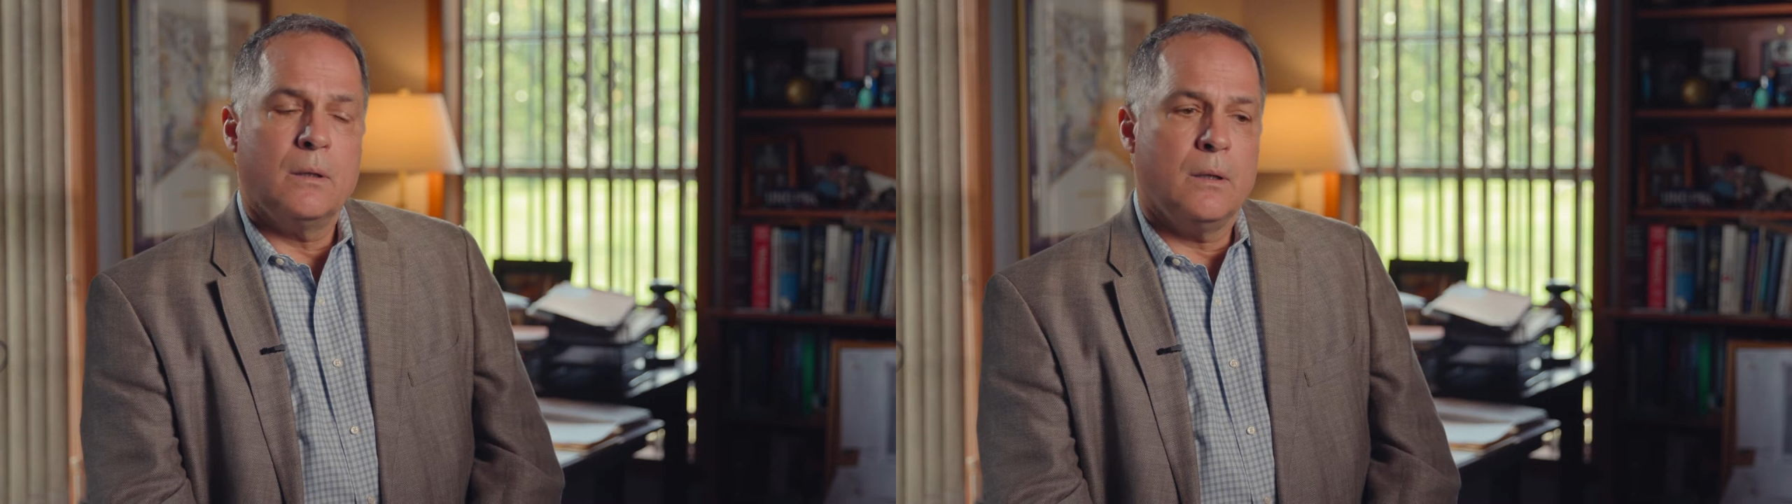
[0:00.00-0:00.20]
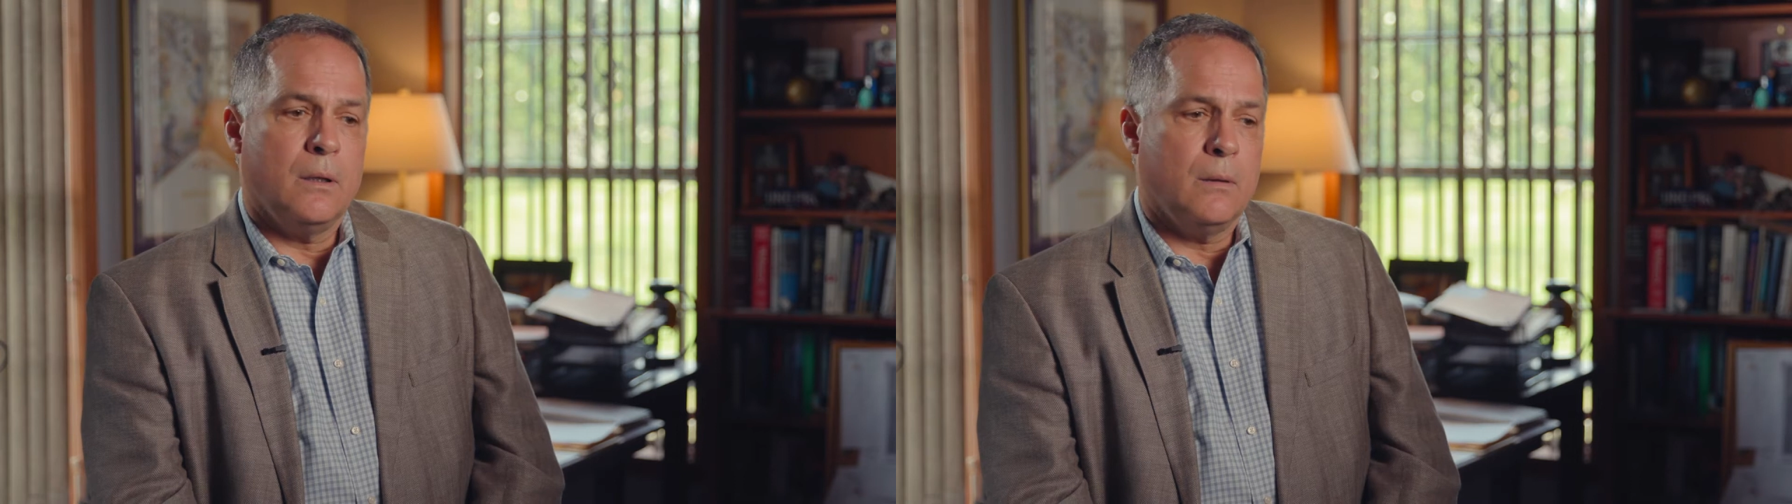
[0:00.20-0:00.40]

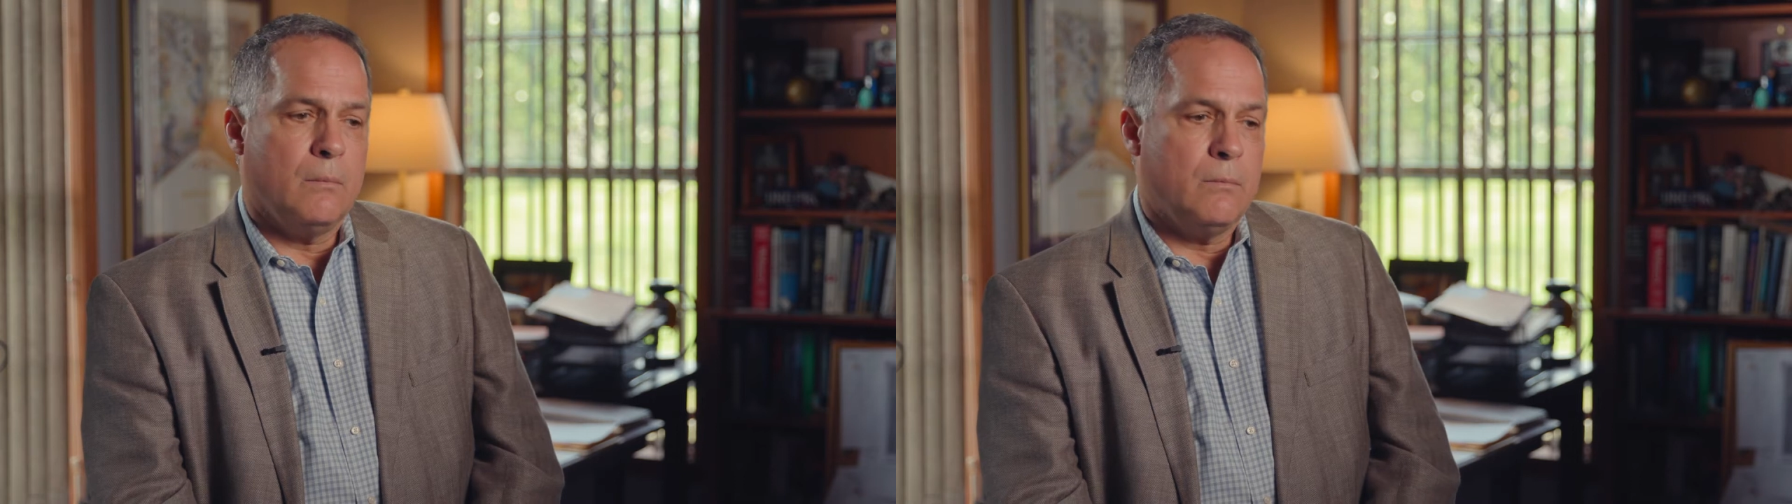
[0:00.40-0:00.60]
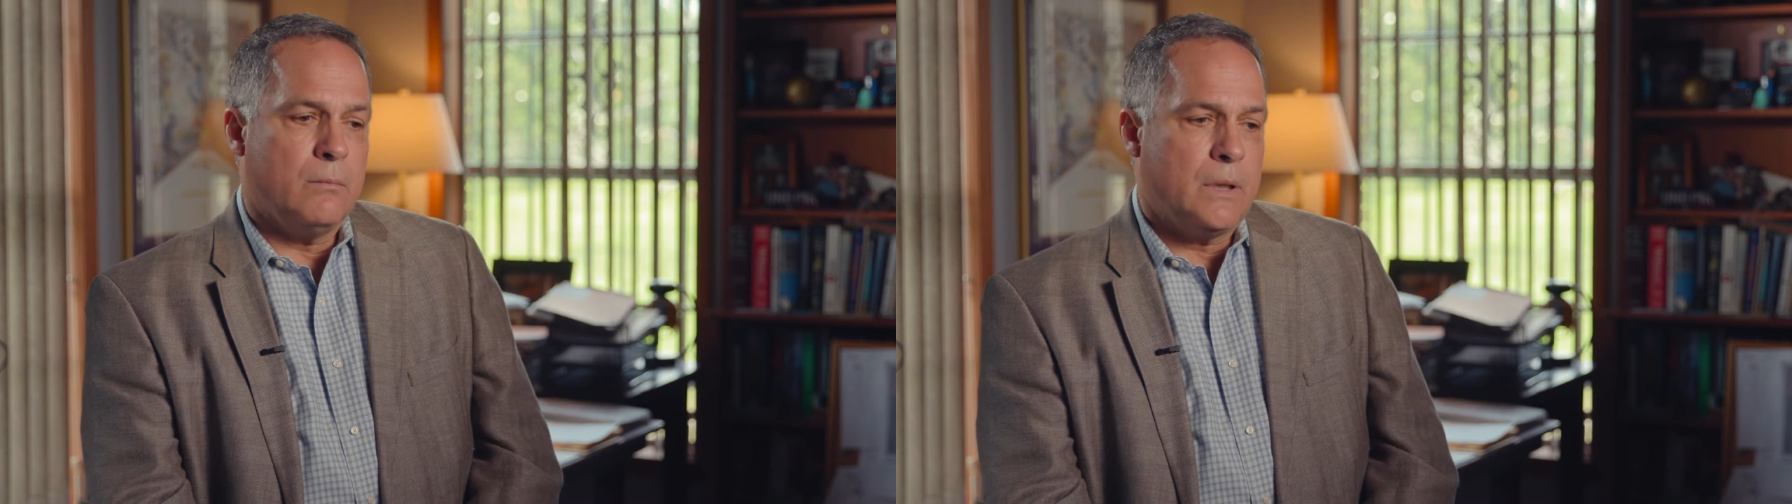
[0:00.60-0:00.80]

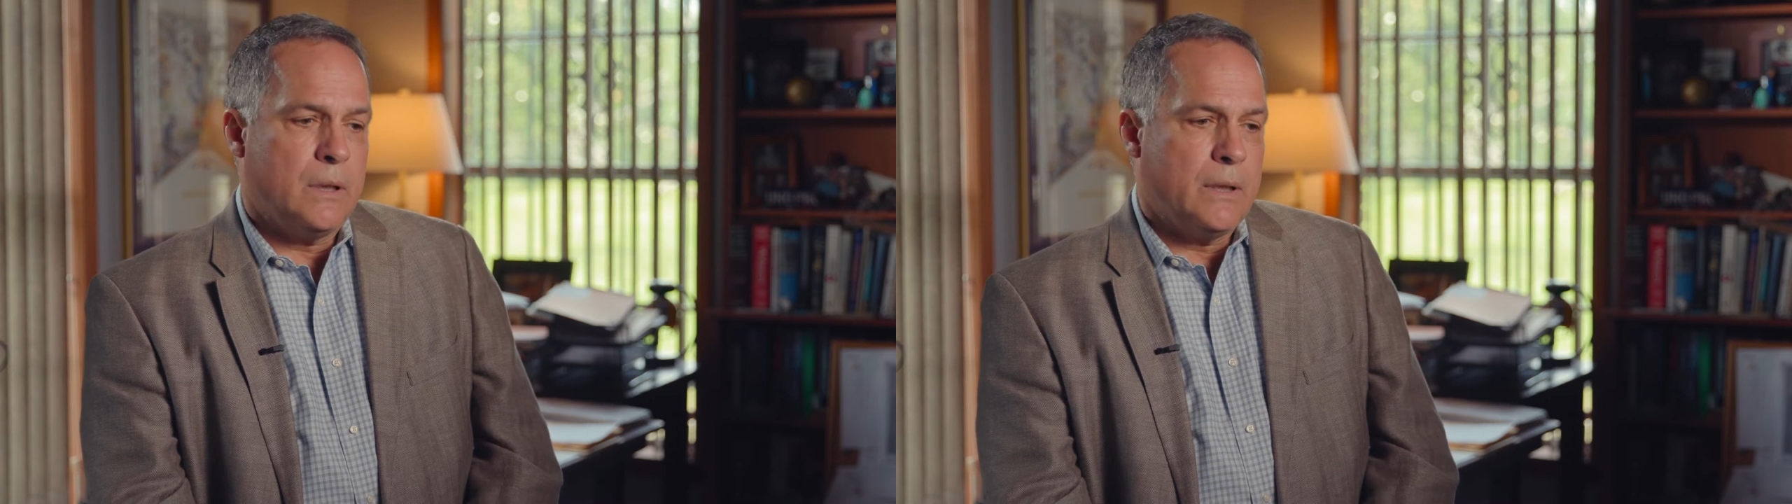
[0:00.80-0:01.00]
Um,